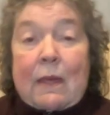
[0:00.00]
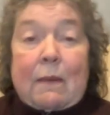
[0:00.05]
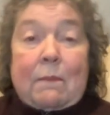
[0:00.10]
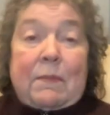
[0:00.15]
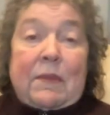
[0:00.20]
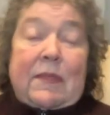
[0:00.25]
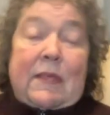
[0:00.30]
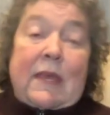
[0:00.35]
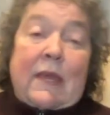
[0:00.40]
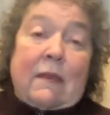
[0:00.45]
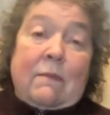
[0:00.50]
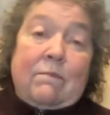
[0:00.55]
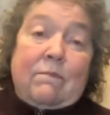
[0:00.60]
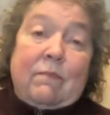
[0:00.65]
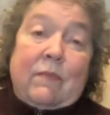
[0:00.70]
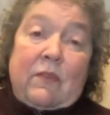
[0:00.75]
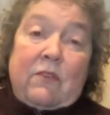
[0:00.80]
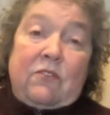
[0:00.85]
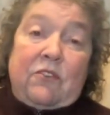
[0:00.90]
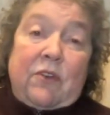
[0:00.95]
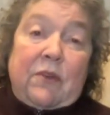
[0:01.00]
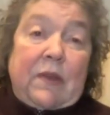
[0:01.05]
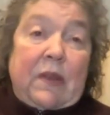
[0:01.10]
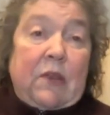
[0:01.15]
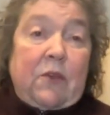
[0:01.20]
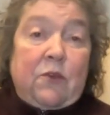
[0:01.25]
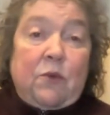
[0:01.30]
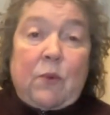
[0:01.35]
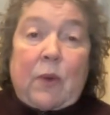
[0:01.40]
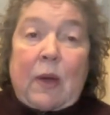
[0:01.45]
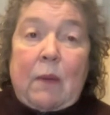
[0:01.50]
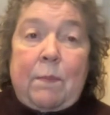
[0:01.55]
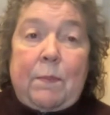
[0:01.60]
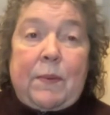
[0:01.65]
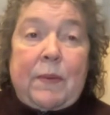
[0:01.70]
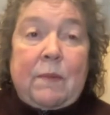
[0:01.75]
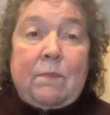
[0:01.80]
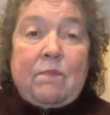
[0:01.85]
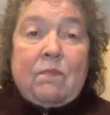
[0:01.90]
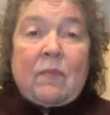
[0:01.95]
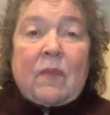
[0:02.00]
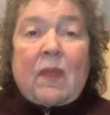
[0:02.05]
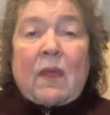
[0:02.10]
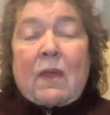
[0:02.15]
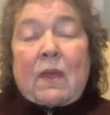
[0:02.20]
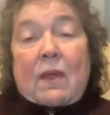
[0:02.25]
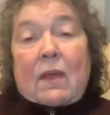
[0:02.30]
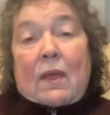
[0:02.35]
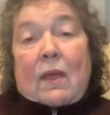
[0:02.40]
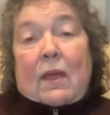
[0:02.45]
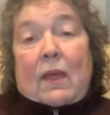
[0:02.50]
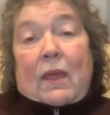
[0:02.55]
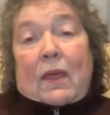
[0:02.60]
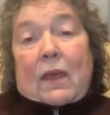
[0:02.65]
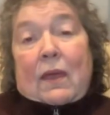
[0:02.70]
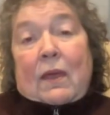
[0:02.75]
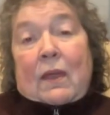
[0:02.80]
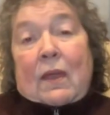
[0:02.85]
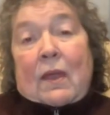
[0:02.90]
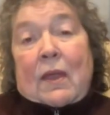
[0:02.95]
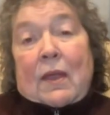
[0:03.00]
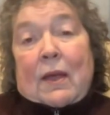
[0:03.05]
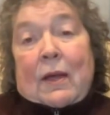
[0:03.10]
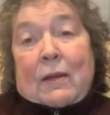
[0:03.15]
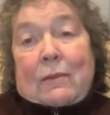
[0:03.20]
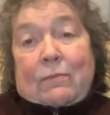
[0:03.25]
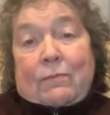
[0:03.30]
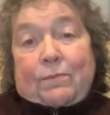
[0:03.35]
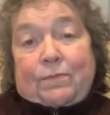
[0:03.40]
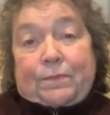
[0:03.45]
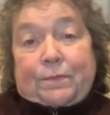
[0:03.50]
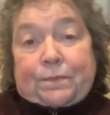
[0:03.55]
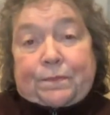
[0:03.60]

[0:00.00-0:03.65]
But then Charity grew up and and um,